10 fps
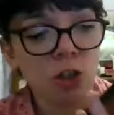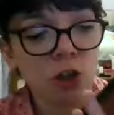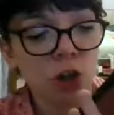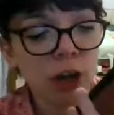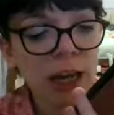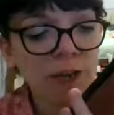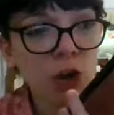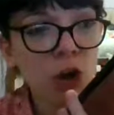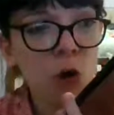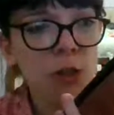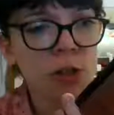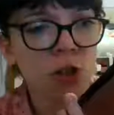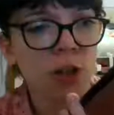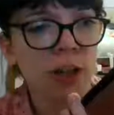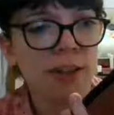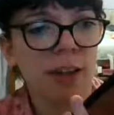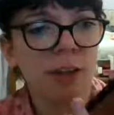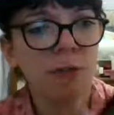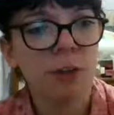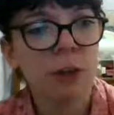Do you even know it's New Year's
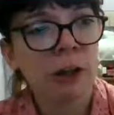Eve?